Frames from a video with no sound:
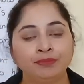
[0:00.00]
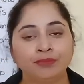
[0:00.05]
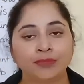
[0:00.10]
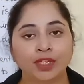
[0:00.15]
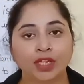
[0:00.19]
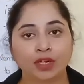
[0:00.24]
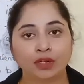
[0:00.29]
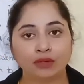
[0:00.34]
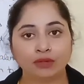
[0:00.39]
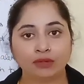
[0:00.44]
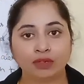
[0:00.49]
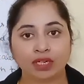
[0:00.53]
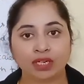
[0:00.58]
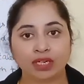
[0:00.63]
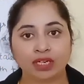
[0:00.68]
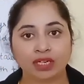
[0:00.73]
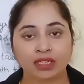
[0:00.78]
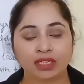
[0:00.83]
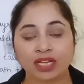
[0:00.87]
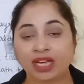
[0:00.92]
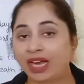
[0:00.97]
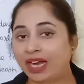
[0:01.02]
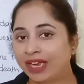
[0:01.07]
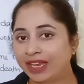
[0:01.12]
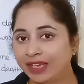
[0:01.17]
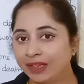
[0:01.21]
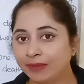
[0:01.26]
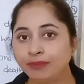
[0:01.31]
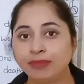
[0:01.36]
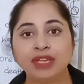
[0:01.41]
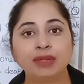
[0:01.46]
the
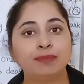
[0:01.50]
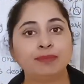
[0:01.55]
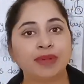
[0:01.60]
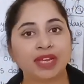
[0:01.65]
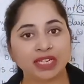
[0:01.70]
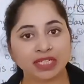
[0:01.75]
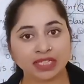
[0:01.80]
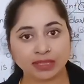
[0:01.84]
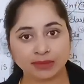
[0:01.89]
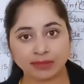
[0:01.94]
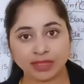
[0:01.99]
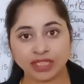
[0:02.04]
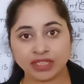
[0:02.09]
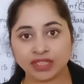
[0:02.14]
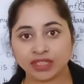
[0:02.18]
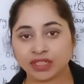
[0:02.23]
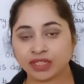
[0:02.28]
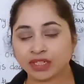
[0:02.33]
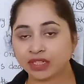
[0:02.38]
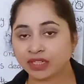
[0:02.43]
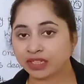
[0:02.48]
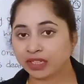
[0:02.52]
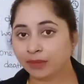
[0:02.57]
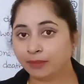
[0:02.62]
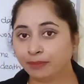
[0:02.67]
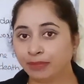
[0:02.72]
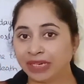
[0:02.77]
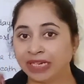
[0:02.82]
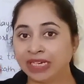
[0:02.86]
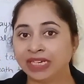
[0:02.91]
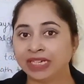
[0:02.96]
iambic pentameter, the
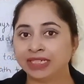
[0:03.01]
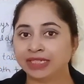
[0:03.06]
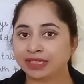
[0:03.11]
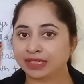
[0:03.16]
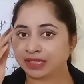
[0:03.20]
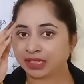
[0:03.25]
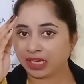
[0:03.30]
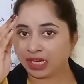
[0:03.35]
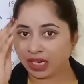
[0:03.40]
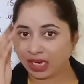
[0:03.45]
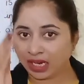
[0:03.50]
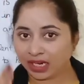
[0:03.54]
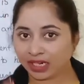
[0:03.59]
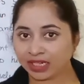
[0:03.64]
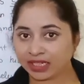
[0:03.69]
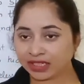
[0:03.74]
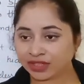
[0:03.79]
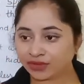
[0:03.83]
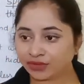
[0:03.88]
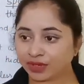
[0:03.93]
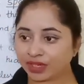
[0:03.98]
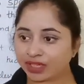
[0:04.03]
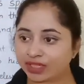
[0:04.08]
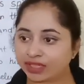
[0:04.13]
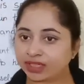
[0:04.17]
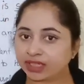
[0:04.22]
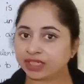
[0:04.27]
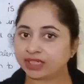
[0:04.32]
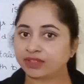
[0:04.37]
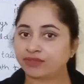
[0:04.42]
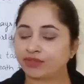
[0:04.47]
beats,
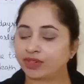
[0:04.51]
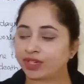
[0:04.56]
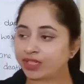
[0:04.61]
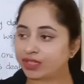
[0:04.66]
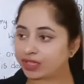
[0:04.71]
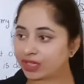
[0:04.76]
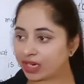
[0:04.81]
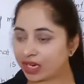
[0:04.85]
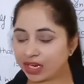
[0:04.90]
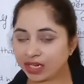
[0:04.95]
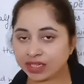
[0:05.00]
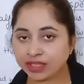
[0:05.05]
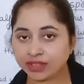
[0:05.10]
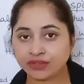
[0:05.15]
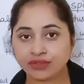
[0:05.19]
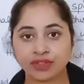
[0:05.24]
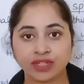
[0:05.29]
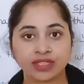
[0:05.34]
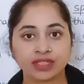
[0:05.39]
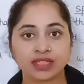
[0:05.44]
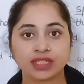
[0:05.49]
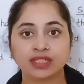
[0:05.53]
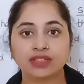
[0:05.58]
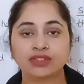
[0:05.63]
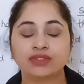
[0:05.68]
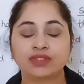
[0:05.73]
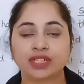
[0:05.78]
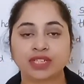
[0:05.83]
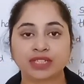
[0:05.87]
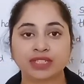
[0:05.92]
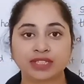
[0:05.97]
unstressed, stressed, unstressed,
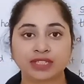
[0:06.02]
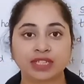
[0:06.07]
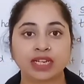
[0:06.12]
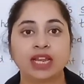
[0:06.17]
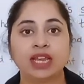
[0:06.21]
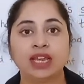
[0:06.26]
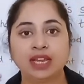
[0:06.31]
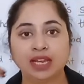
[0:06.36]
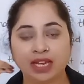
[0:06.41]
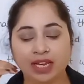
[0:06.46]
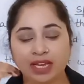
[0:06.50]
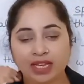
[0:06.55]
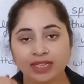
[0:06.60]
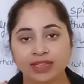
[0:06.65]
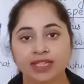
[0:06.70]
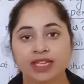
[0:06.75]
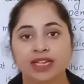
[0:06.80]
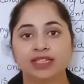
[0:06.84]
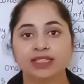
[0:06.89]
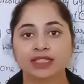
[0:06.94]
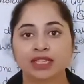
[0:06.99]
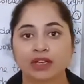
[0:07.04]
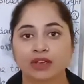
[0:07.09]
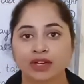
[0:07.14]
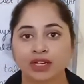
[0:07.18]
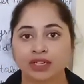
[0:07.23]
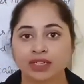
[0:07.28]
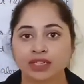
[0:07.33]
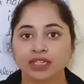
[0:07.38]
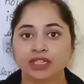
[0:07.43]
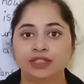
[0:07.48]
stressed, and that's how
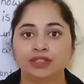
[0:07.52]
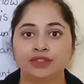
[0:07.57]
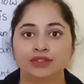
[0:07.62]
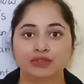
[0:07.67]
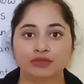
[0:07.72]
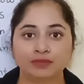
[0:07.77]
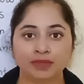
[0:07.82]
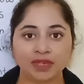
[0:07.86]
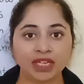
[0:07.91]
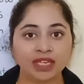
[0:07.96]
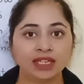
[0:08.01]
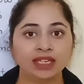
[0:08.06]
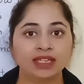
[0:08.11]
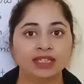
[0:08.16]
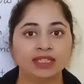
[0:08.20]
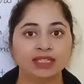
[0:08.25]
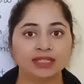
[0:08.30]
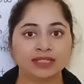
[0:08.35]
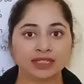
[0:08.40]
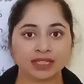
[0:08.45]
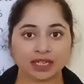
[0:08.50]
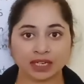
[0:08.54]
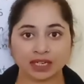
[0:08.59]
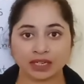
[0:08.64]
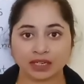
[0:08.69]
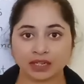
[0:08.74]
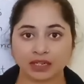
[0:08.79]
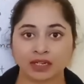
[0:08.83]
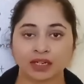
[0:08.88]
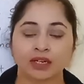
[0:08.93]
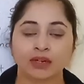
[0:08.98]
it needs to be
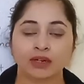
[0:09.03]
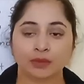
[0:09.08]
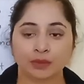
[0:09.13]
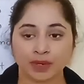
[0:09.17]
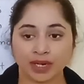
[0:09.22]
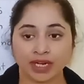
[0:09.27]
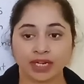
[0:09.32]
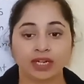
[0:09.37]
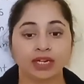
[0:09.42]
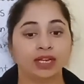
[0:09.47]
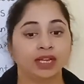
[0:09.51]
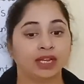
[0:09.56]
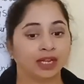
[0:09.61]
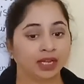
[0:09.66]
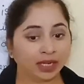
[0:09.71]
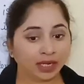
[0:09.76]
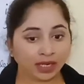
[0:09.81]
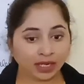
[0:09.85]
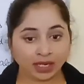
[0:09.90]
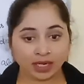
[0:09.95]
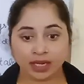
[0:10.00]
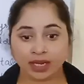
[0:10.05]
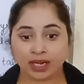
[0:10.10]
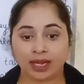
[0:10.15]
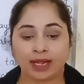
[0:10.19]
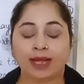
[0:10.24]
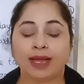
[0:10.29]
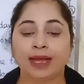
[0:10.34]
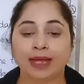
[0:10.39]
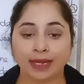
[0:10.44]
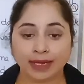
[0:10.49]
sung, right?
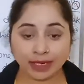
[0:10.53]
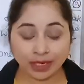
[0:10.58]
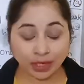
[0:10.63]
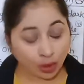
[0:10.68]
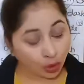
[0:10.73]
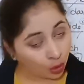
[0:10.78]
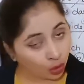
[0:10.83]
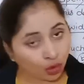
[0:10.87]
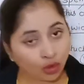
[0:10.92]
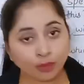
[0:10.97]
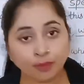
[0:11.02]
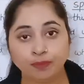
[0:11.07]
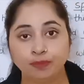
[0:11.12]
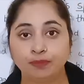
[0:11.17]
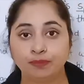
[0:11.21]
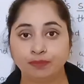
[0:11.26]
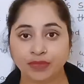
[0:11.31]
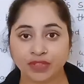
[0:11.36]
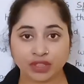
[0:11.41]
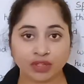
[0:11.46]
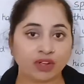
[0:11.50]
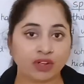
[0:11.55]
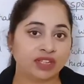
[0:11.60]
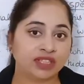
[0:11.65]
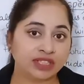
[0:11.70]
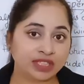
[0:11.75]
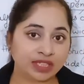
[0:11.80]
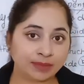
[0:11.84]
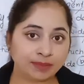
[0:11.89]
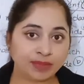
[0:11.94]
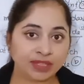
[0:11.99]
I hope the
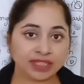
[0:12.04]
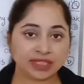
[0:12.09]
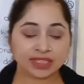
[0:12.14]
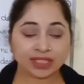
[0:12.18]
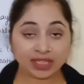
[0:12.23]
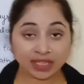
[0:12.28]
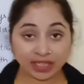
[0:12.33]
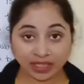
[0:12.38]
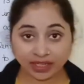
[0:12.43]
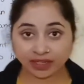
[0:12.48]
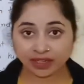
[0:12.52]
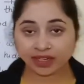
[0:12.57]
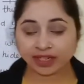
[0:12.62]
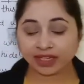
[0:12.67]
concept is clear.